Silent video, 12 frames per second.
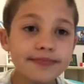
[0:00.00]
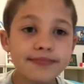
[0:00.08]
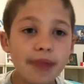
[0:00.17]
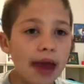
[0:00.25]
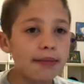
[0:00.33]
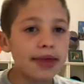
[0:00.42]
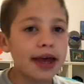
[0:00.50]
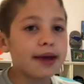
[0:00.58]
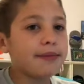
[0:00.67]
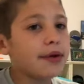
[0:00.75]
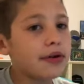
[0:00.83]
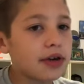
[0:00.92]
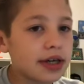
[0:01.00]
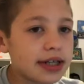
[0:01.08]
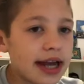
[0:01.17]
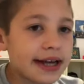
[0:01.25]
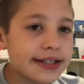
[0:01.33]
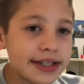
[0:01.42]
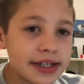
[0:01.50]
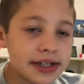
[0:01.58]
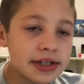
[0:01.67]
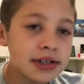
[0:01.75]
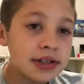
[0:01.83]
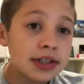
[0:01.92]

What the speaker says: Maybe they can build on next year.